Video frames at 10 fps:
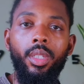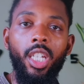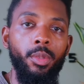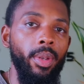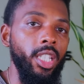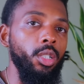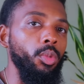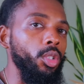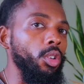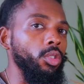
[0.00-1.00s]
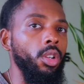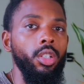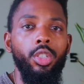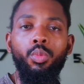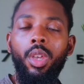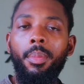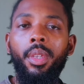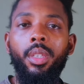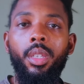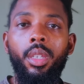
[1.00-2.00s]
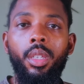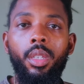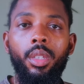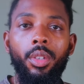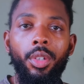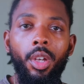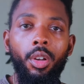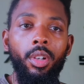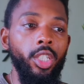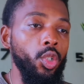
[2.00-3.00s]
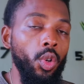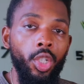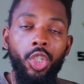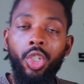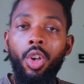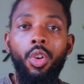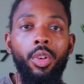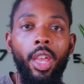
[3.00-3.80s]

Especially when you go talk to women, you know, it's going to show.